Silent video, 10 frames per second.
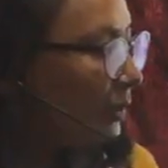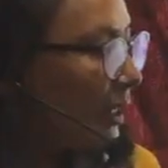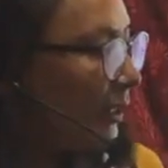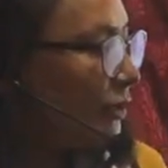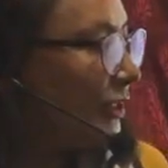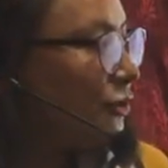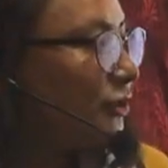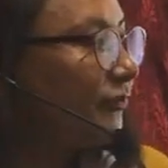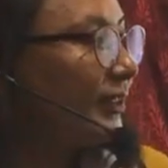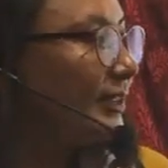essential
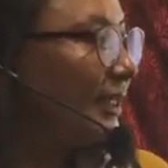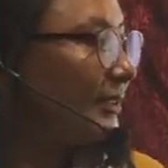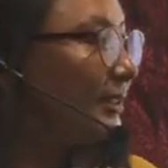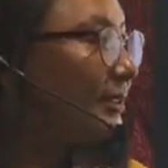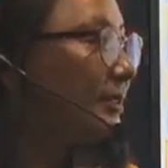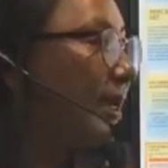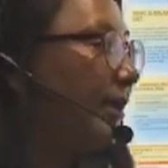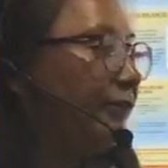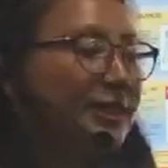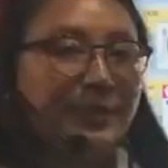fatty acids,
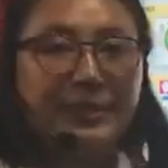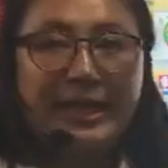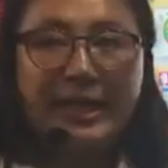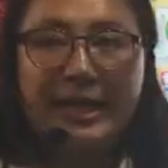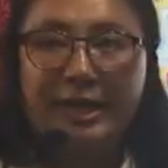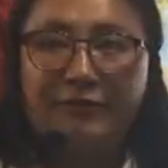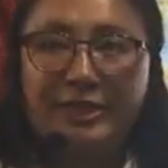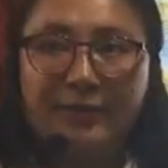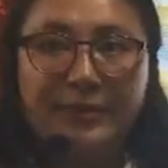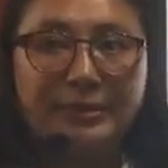vitamin A and
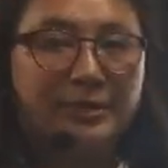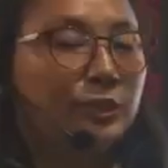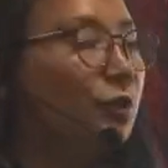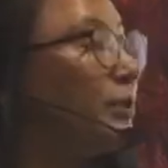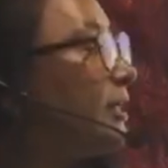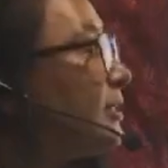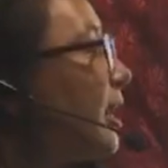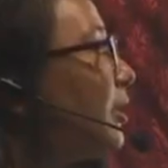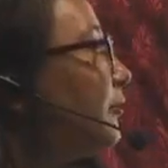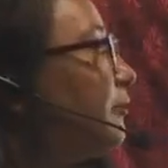vitamin D. So these are
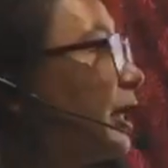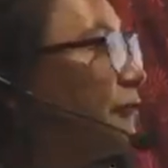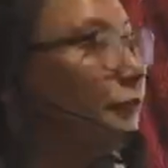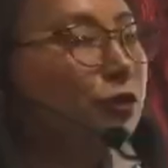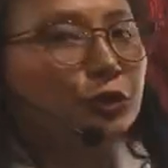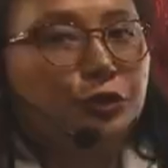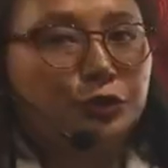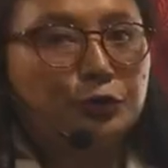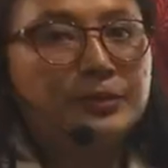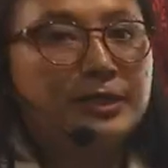the 5 food
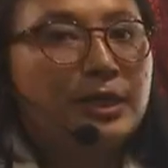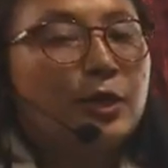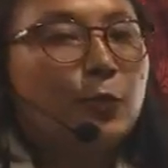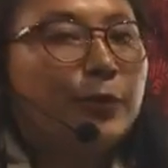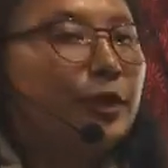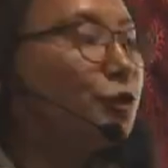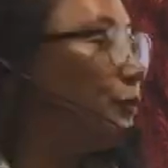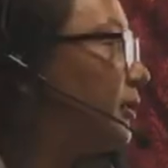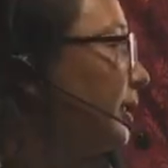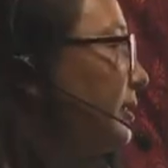groups we should
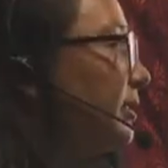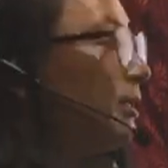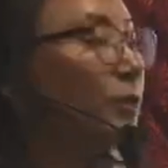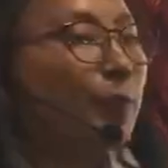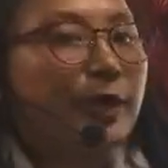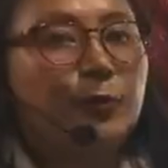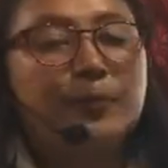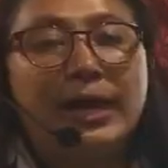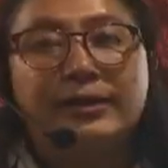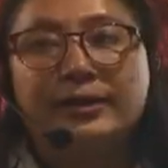consider when
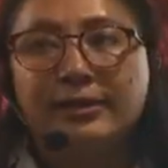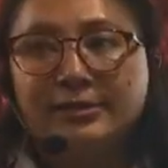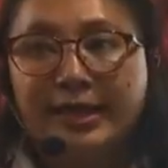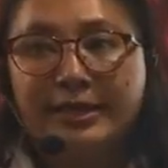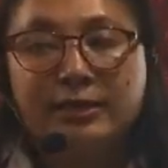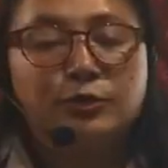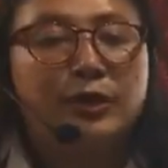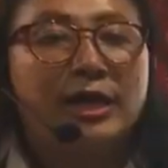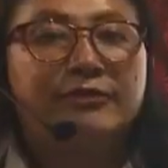planning a diet to have a